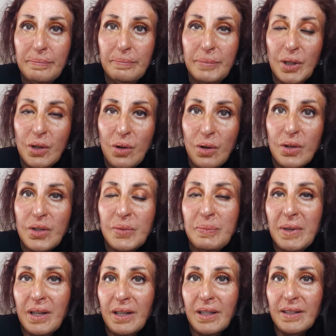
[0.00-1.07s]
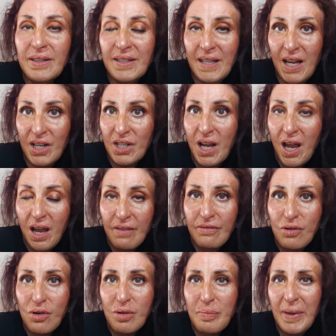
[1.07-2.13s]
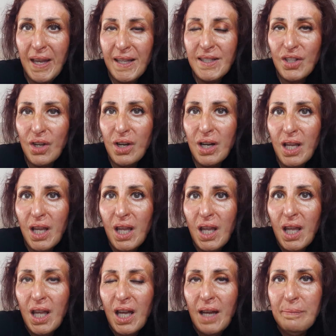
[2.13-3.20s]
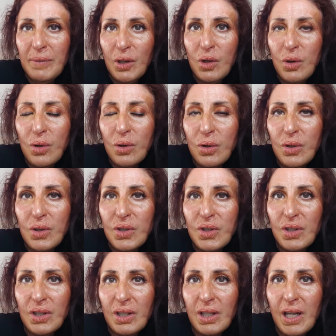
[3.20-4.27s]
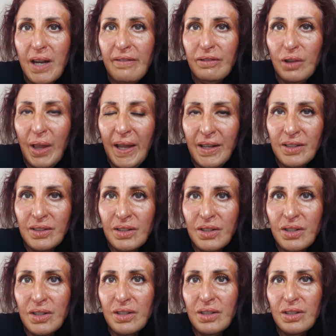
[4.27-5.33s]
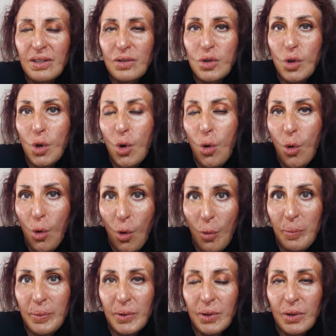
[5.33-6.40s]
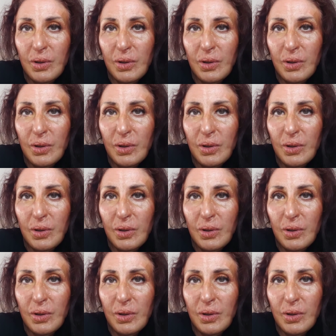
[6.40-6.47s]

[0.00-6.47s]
Because my scars have got better, and because I've learned to cope